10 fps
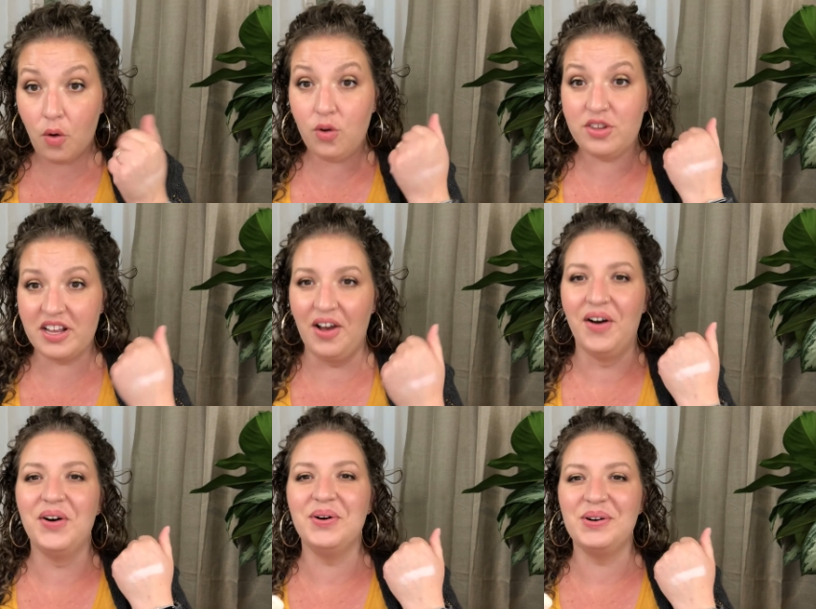so
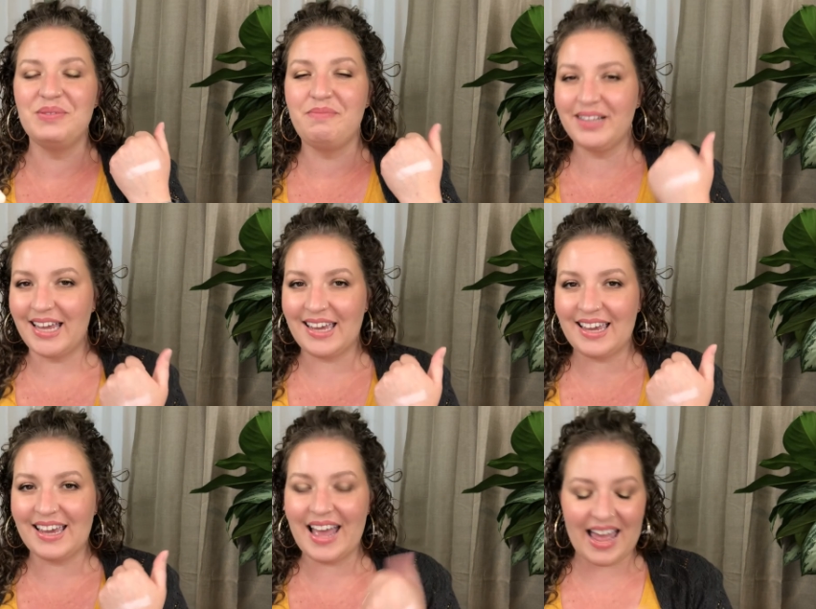
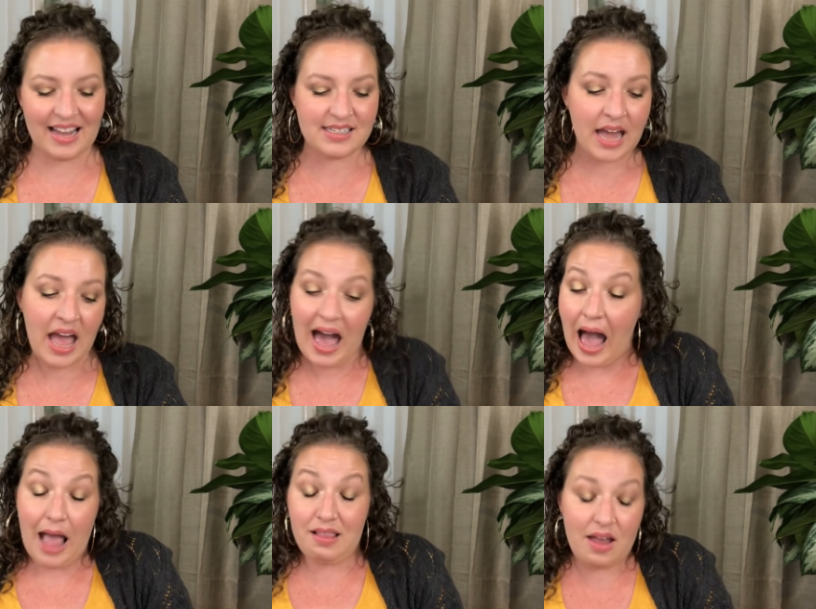blingy, and
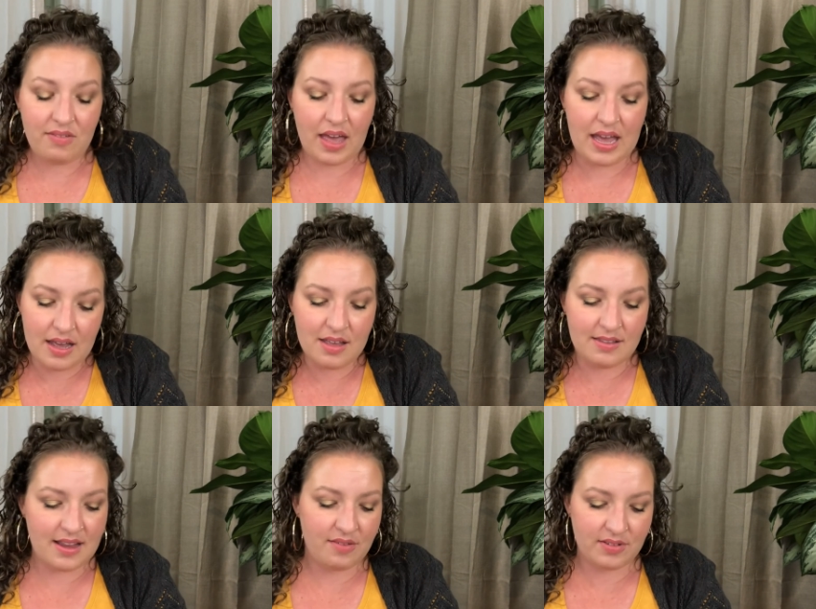I love it. It is
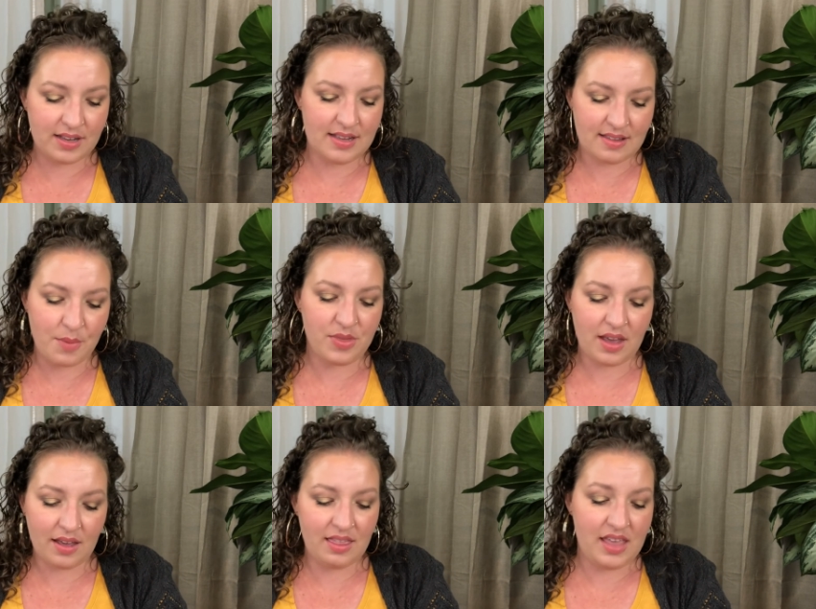definitely
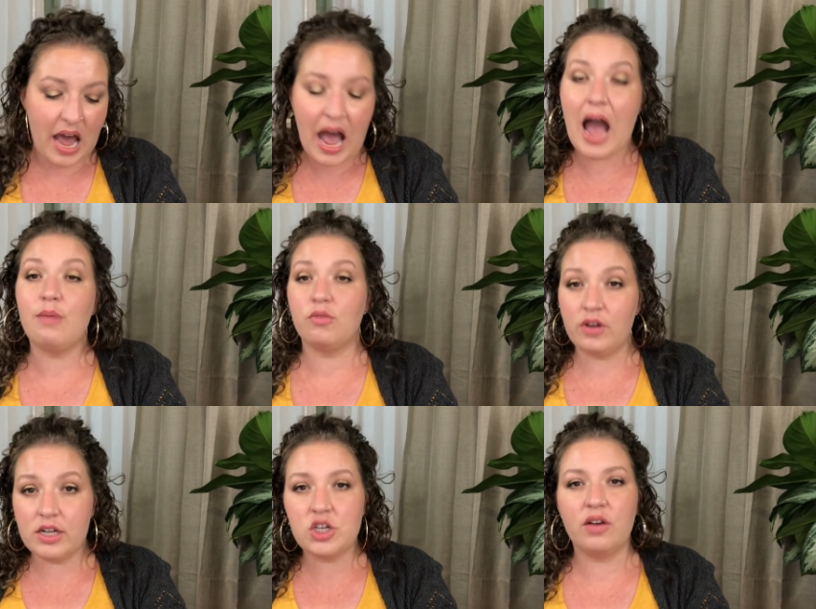something that I'm
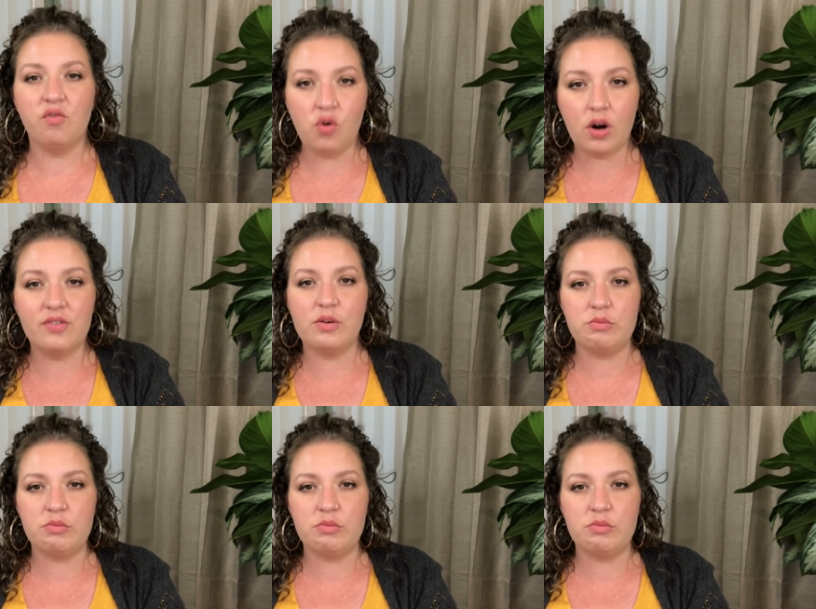reaching for from